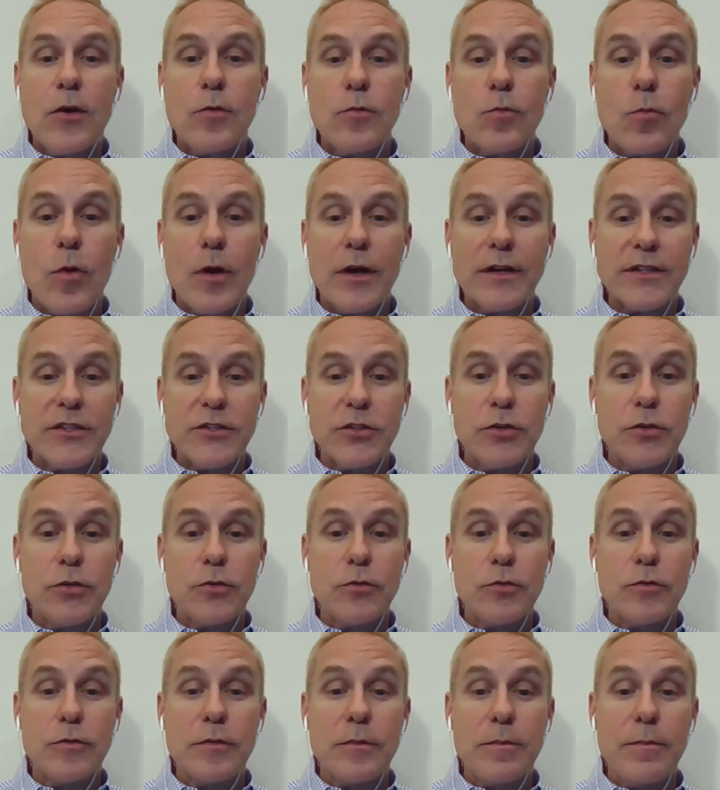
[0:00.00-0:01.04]
don't want
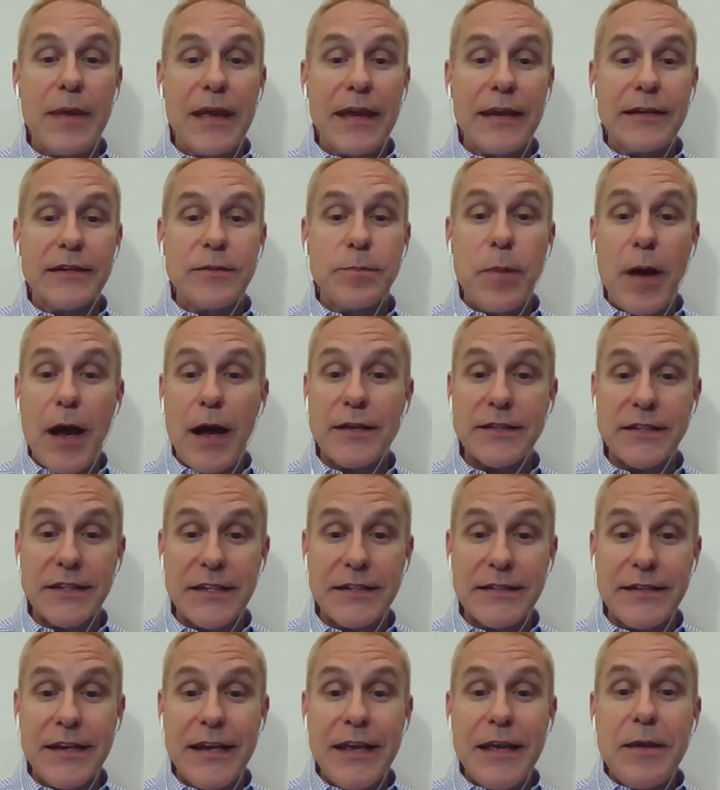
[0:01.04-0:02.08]
to make a
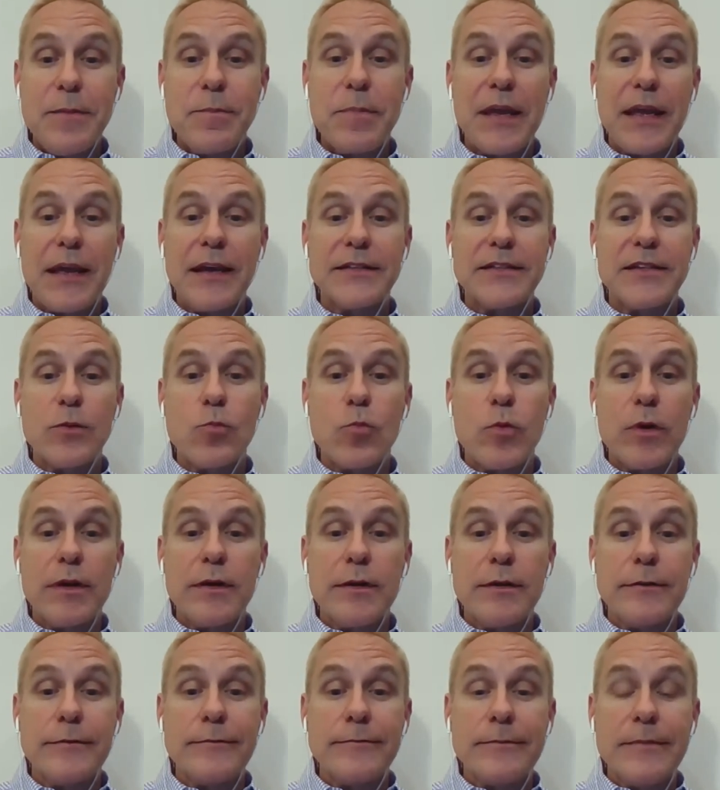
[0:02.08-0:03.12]
deposit because it
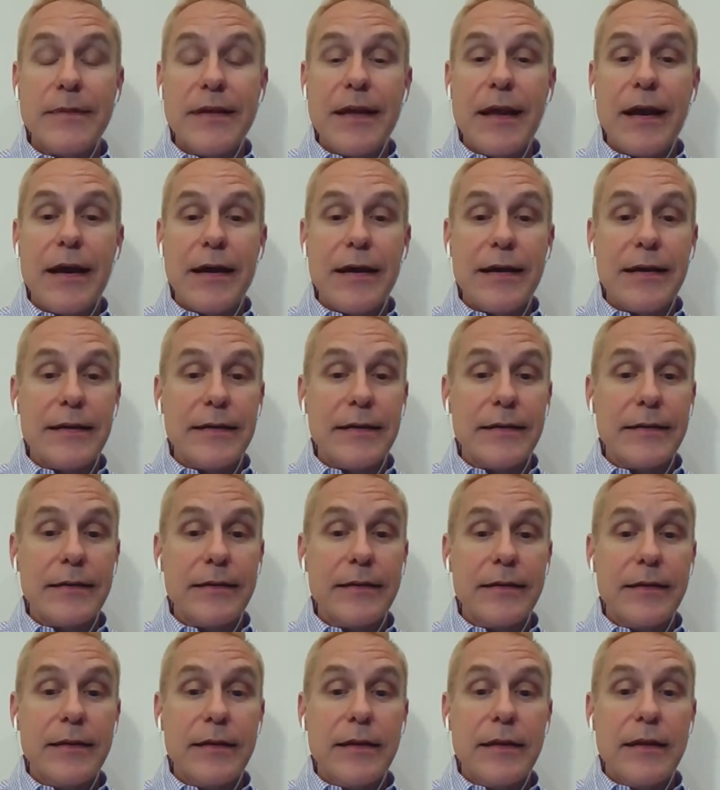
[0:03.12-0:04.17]
will have
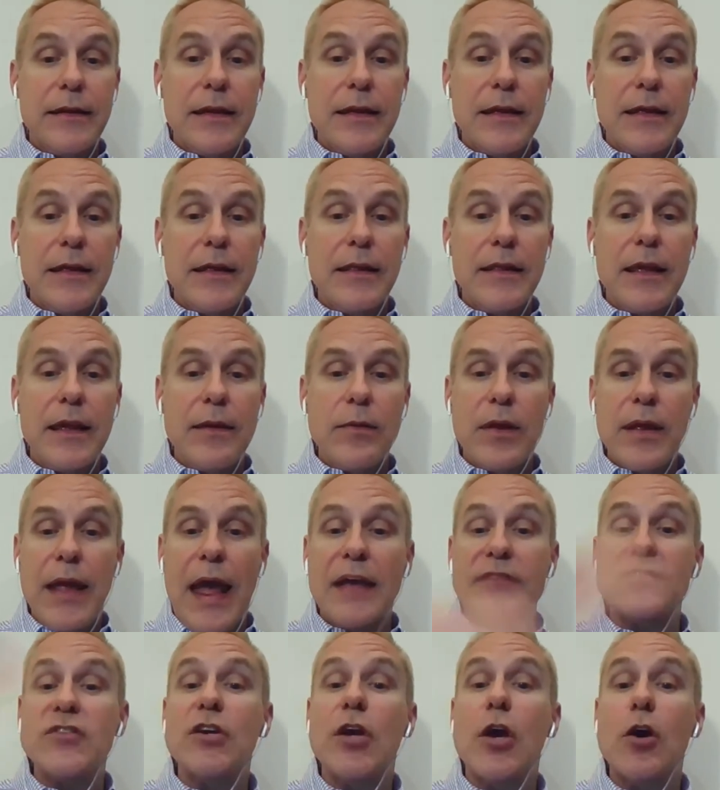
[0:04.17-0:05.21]

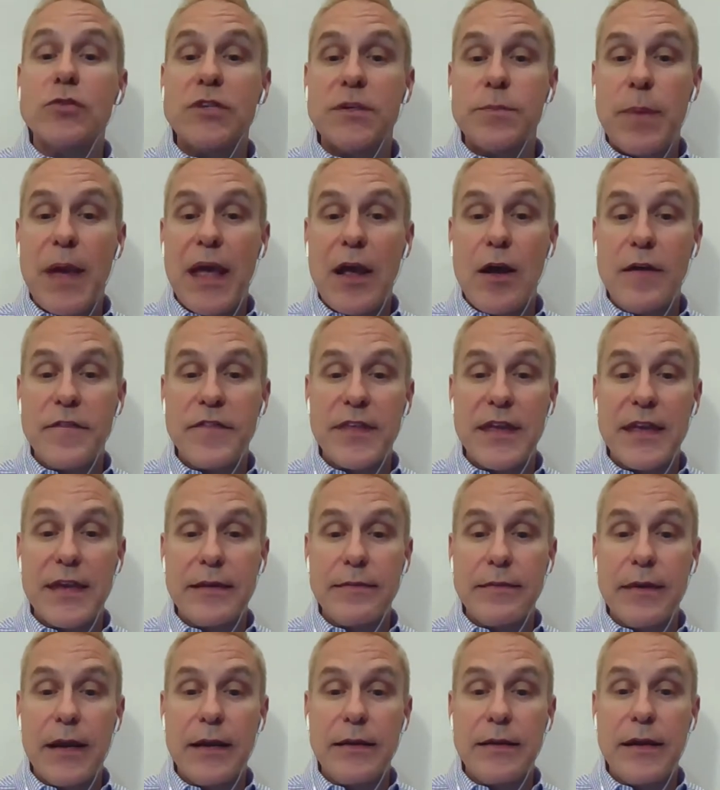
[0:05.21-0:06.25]
to go to pay off
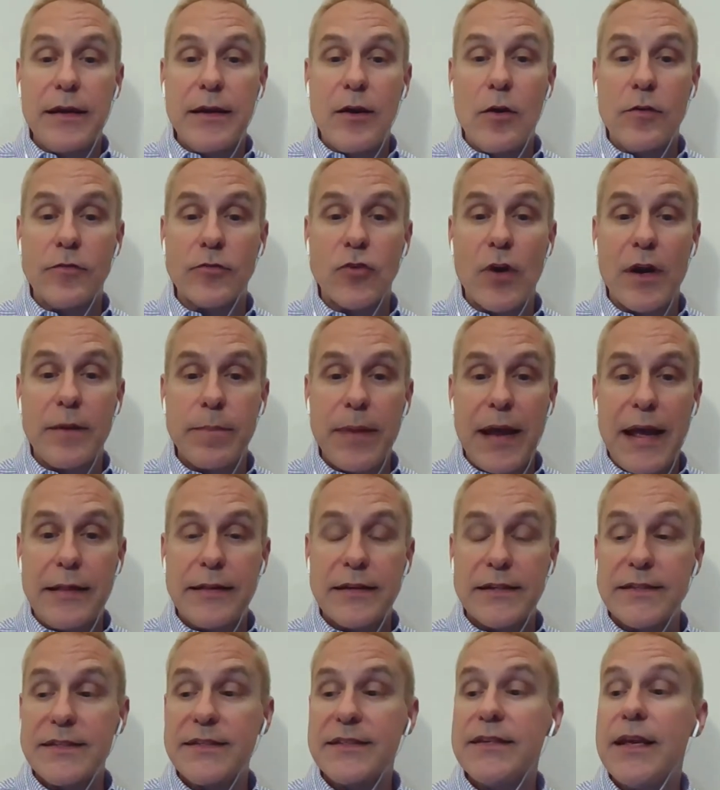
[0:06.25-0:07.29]
the overdrawn
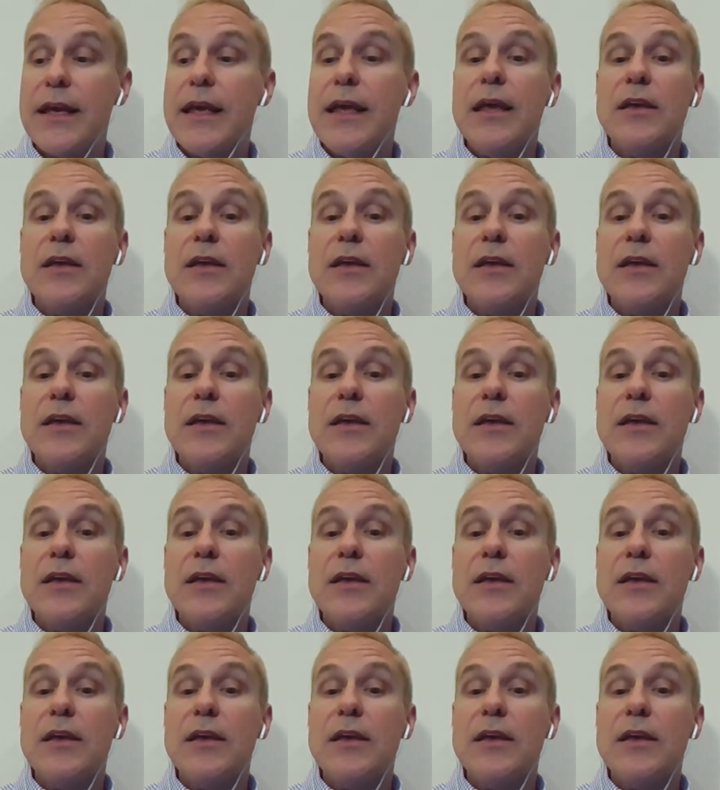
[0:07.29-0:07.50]
balance.